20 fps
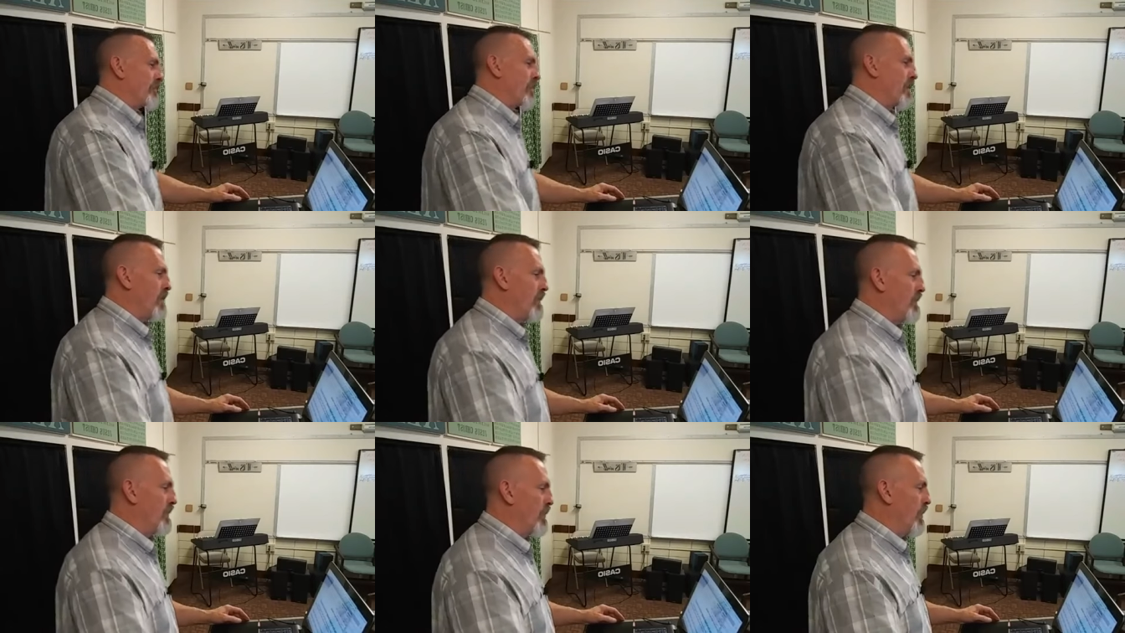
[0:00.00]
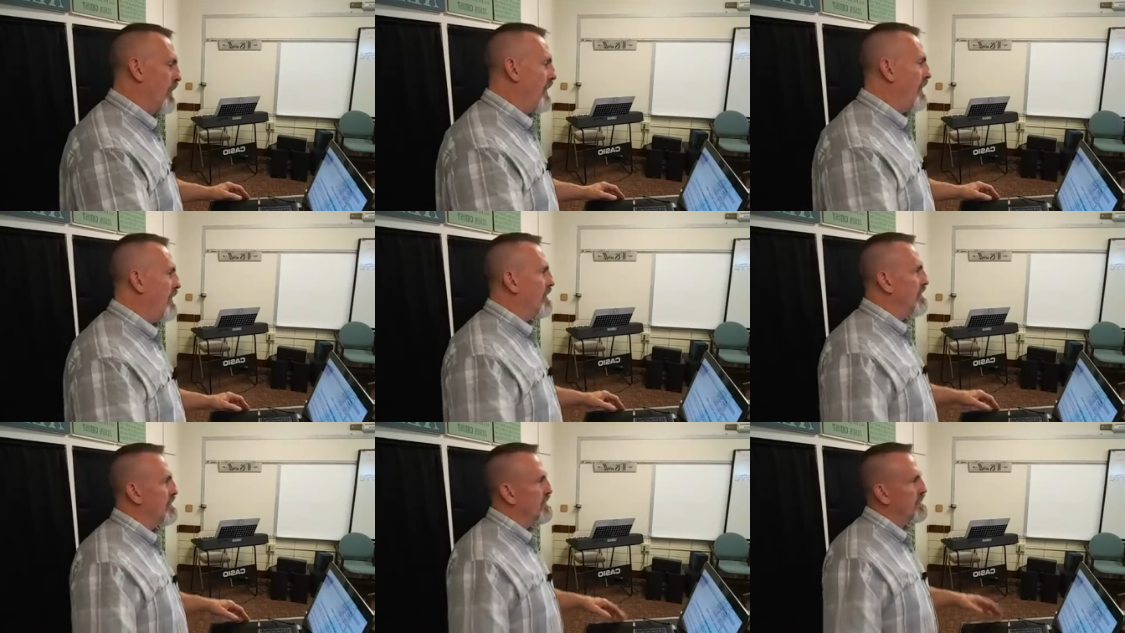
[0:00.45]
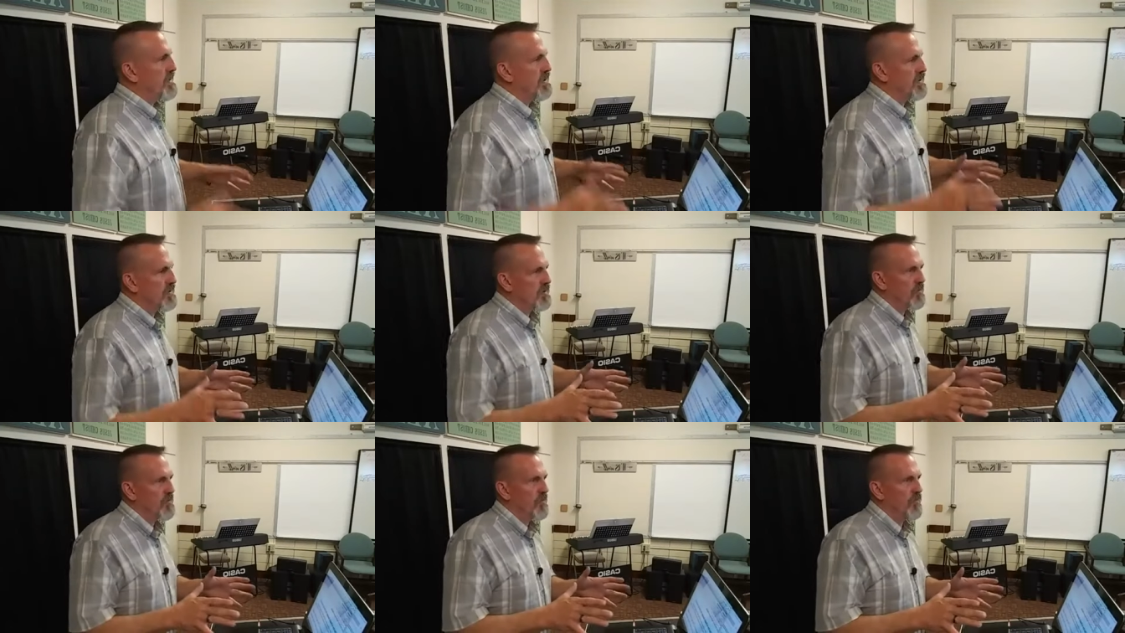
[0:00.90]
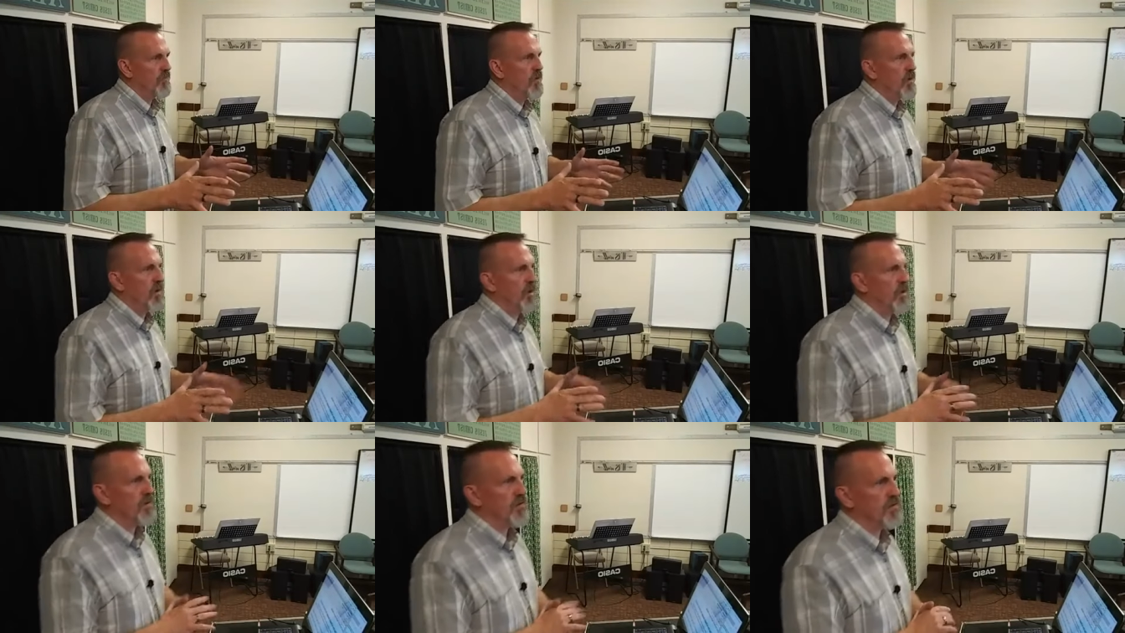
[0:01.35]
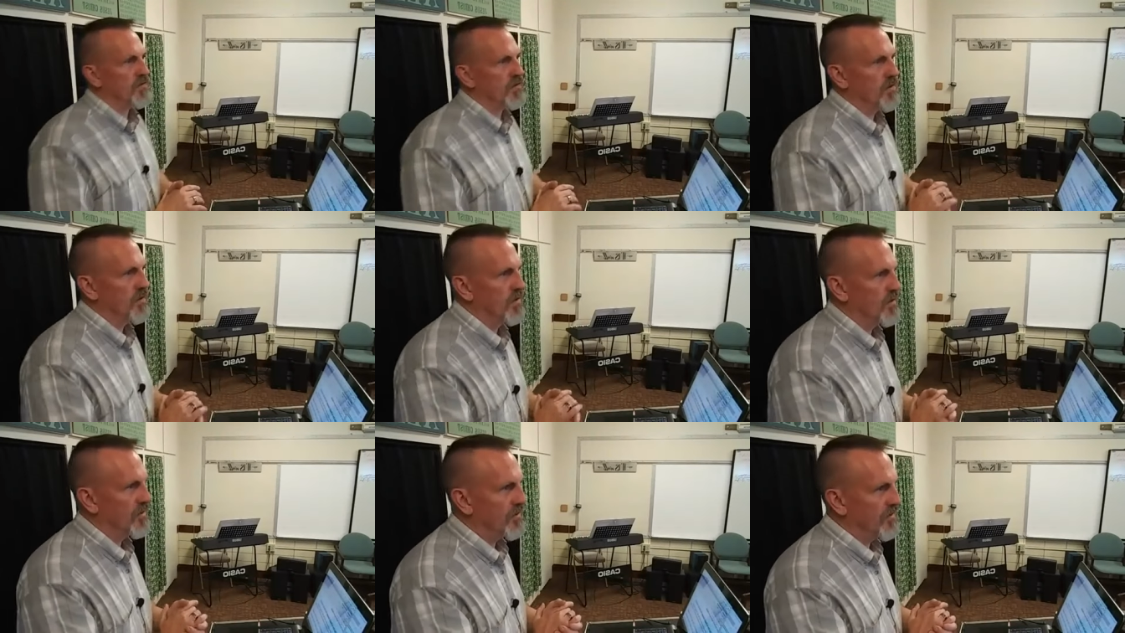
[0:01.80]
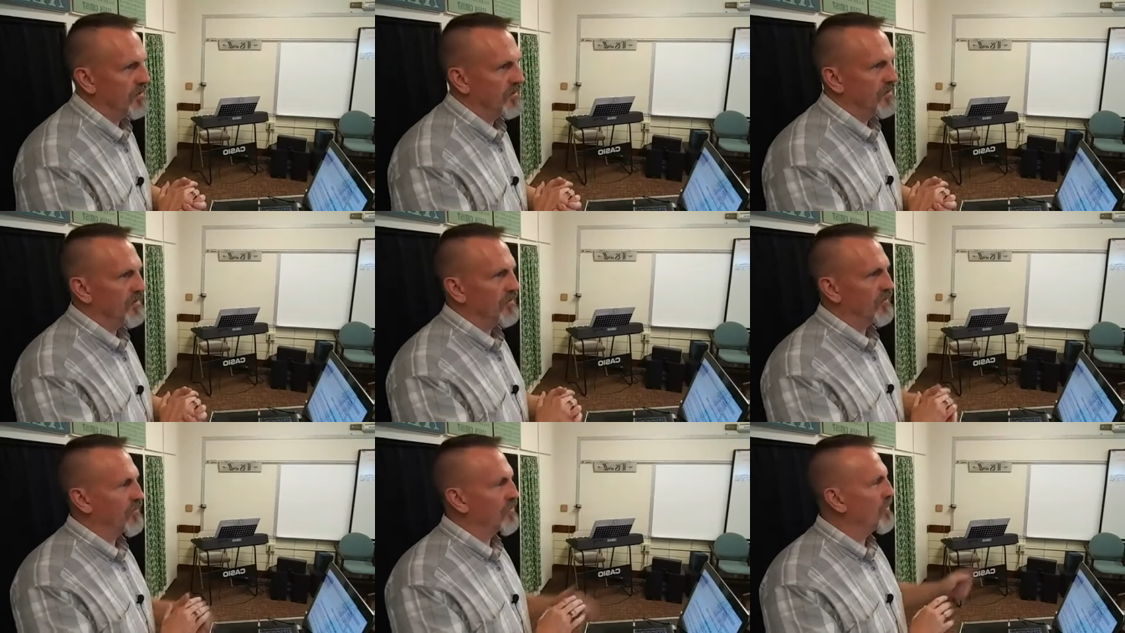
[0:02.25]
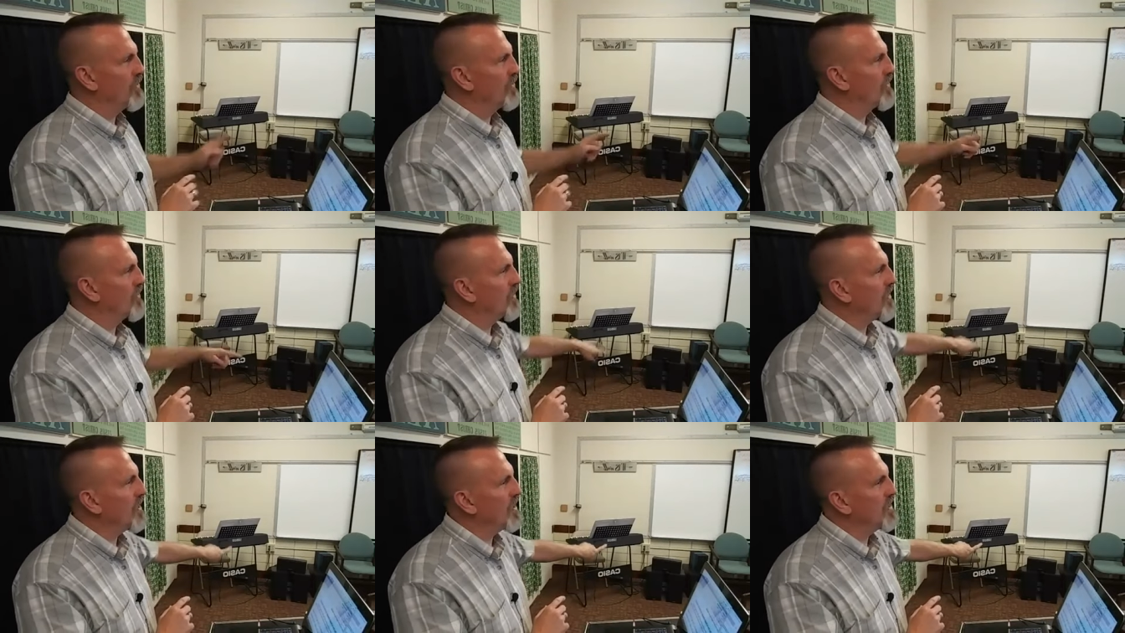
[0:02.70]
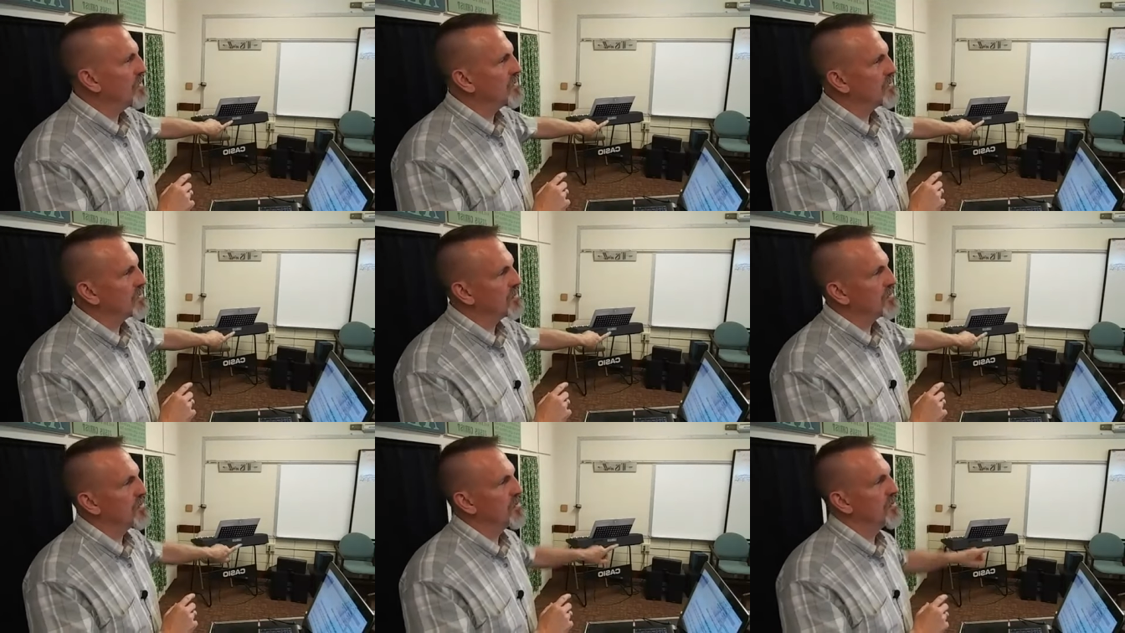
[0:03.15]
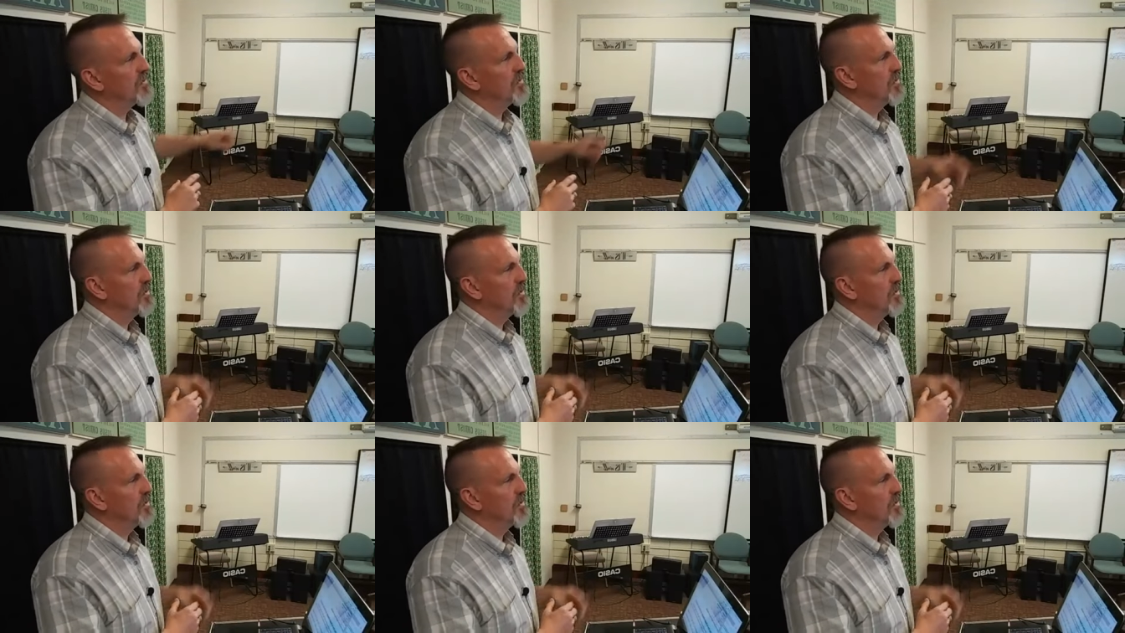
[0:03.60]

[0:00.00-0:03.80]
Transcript: The rigged system of grace through Christ.